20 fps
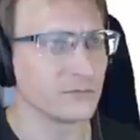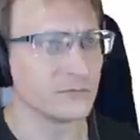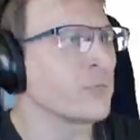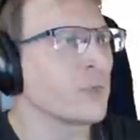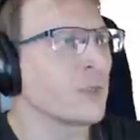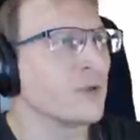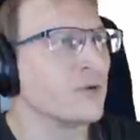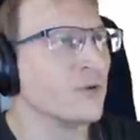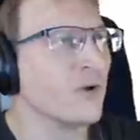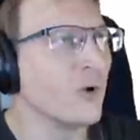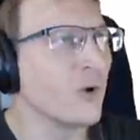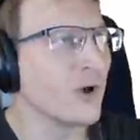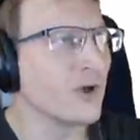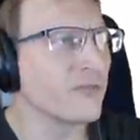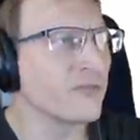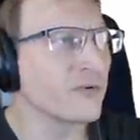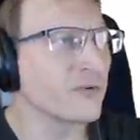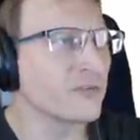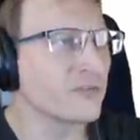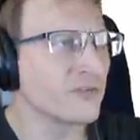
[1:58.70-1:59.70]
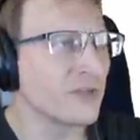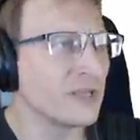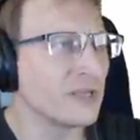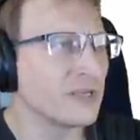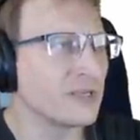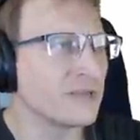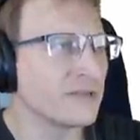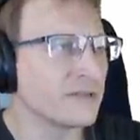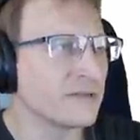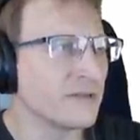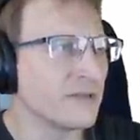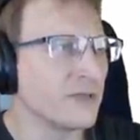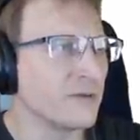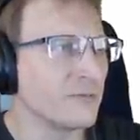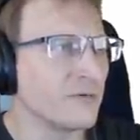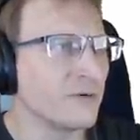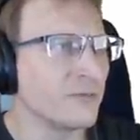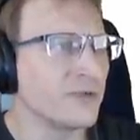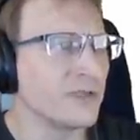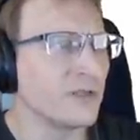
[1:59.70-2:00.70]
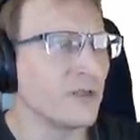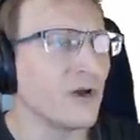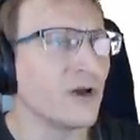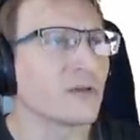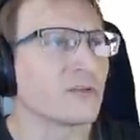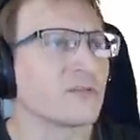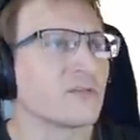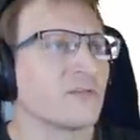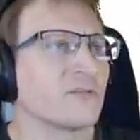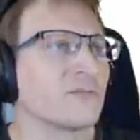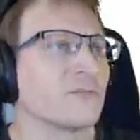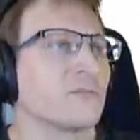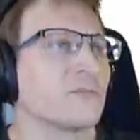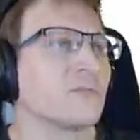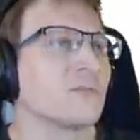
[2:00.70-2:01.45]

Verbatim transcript: no efforts taken to date will be lost,